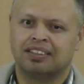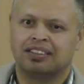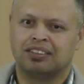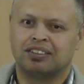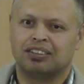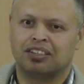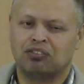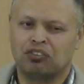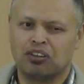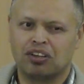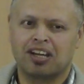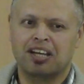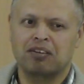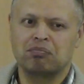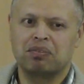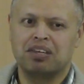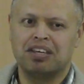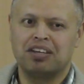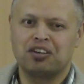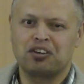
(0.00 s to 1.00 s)
So, if you're like
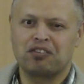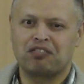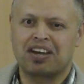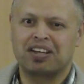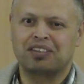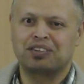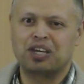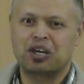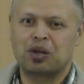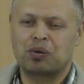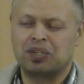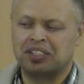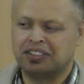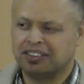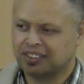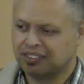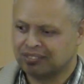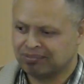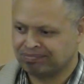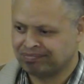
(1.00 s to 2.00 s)
me and you've asked that
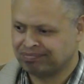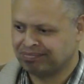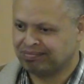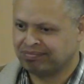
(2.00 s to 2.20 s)
question,